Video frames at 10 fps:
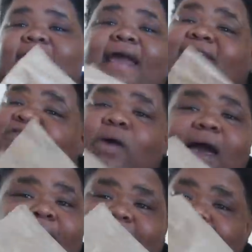And guess
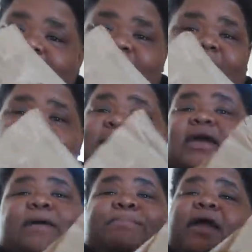what? I'm
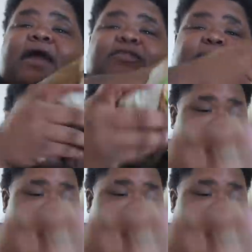going to compare them.